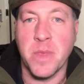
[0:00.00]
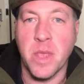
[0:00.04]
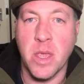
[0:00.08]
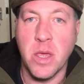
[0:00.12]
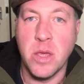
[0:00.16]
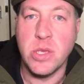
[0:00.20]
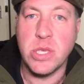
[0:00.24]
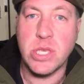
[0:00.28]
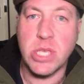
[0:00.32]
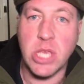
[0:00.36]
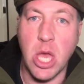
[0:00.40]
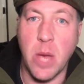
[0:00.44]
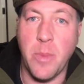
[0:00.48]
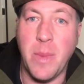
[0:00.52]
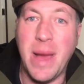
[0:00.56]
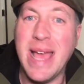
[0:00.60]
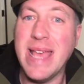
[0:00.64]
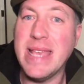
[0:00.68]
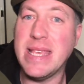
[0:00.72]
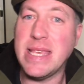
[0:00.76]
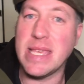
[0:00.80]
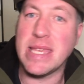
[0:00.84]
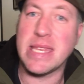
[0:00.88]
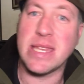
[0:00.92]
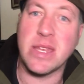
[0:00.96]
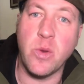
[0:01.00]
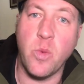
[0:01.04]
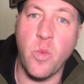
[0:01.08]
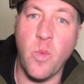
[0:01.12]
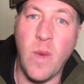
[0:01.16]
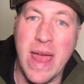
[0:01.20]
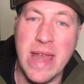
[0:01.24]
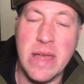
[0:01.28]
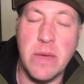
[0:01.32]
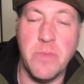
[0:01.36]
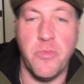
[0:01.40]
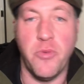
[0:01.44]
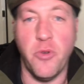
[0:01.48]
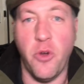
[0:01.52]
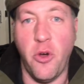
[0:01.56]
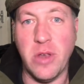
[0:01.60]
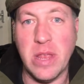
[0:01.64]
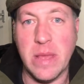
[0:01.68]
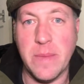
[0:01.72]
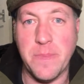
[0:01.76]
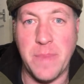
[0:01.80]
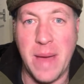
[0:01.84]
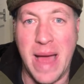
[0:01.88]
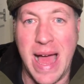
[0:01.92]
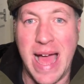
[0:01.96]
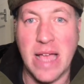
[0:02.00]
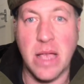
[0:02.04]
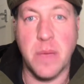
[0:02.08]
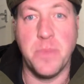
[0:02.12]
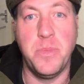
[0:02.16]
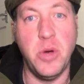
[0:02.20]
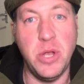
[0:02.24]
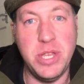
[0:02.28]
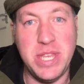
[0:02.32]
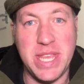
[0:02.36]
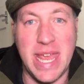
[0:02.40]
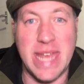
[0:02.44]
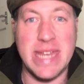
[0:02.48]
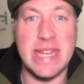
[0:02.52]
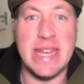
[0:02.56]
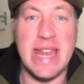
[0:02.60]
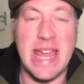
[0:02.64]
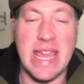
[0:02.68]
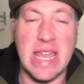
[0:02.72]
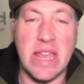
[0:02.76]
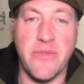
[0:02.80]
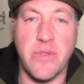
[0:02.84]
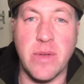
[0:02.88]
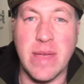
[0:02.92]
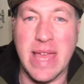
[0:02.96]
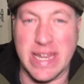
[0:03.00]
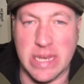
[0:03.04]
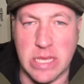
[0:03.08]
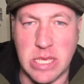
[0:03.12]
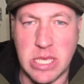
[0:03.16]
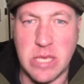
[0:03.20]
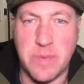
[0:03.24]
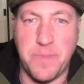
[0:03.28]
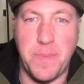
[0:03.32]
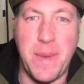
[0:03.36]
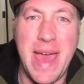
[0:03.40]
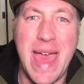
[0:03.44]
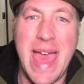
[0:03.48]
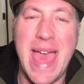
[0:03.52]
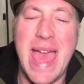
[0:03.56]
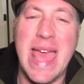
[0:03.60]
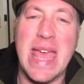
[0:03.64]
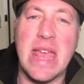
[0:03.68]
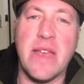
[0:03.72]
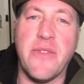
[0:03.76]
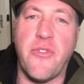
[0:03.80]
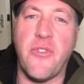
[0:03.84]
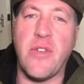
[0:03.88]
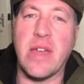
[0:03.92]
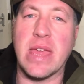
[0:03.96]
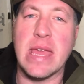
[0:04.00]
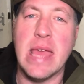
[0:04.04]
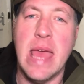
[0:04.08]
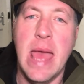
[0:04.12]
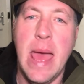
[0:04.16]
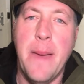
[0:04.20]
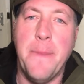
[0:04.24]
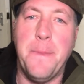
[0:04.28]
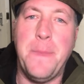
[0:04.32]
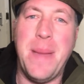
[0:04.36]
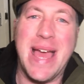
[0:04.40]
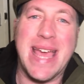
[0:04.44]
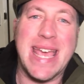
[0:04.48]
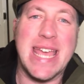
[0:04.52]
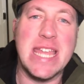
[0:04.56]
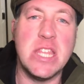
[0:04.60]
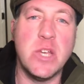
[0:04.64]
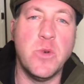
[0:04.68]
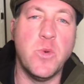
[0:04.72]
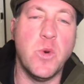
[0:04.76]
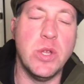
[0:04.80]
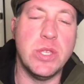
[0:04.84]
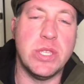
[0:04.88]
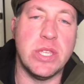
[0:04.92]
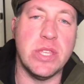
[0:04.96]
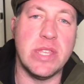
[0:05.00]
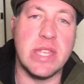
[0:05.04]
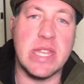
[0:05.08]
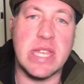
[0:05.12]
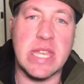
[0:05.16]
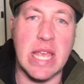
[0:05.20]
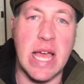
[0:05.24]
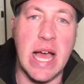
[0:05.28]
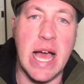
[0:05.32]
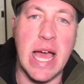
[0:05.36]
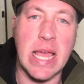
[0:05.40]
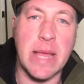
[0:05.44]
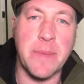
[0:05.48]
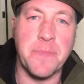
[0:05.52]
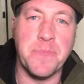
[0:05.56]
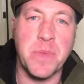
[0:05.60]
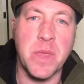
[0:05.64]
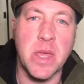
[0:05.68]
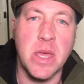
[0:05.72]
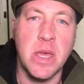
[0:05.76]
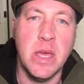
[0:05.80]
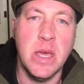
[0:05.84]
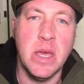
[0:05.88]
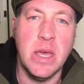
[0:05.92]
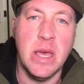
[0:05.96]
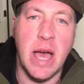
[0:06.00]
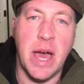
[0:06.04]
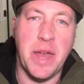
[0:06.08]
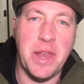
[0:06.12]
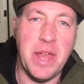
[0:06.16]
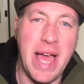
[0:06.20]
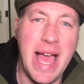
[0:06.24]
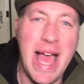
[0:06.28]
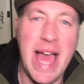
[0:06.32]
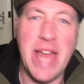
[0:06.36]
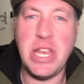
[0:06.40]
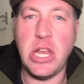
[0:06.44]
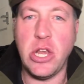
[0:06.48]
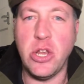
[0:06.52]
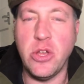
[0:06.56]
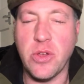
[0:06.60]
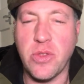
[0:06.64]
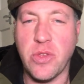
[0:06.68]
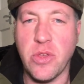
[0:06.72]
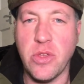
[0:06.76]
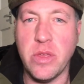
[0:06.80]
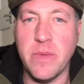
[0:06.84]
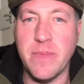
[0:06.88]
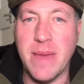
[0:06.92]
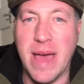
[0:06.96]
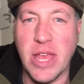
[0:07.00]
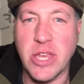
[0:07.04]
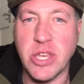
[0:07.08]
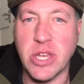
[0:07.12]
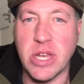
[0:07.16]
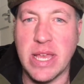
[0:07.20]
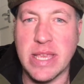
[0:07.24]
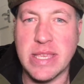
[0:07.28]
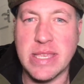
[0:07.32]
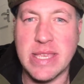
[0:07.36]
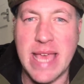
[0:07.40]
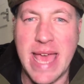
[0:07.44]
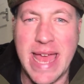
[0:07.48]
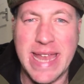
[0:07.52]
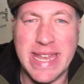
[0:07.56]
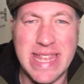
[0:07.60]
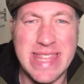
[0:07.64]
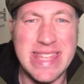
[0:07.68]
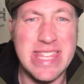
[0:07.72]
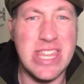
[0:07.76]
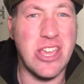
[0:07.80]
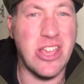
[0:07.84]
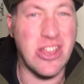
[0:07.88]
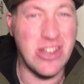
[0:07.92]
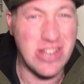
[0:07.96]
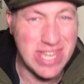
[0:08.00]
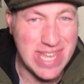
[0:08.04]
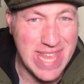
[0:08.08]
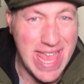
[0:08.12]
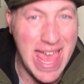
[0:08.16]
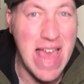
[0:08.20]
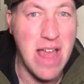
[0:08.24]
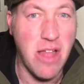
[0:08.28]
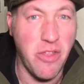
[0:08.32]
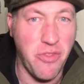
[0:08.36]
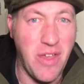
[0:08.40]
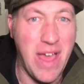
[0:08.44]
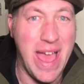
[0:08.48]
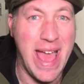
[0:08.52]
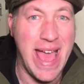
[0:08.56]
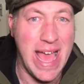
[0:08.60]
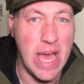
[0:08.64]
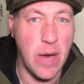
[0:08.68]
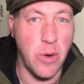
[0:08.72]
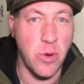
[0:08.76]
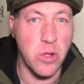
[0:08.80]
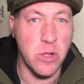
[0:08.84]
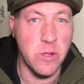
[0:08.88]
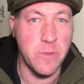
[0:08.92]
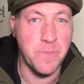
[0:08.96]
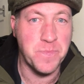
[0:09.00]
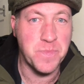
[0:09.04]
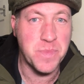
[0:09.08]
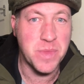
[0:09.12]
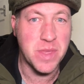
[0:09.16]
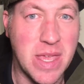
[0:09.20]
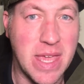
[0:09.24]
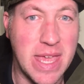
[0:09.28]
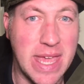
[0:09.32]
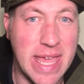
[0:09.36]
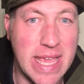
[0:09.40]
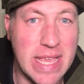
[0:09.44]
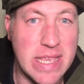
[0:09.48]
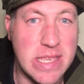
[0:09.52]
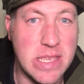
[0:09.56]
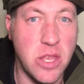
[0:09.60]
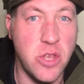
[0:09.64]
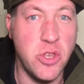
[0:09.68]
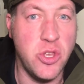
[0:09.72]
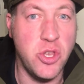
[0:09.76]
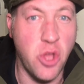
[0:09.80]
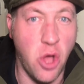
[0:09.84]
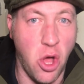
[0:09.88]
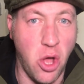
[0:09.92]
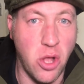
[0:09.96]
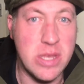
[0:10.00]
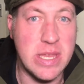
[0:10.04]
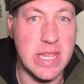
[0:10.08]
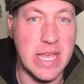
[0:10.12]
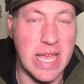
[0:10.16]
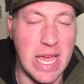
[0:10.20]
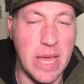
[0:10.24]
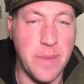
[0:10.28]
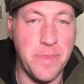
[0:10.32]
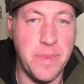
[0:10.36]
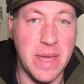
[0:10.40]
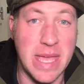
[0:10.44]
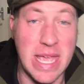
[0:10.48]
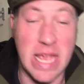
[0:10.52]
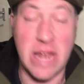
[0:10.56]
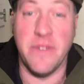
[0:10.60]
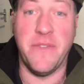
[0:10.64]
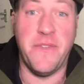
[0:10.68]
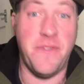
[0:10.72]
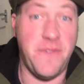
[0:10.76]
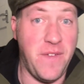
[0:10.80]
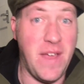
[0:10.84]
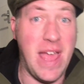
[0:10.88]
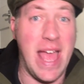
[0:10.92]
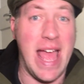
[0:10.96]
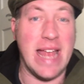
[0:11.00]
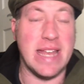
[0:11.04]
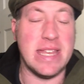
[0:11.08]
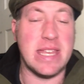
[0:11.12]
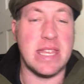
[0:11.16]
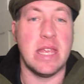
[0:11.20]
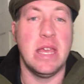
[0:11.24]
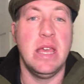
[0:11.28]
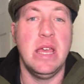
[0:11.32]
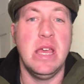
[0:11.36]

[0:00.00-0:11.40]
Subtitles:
So my assistant went, brought it back, put it in an aviary, had a spare aviary back in the woods at the time. And I had a look through the mesh and I said, you can tell that owl is not happy. In fact,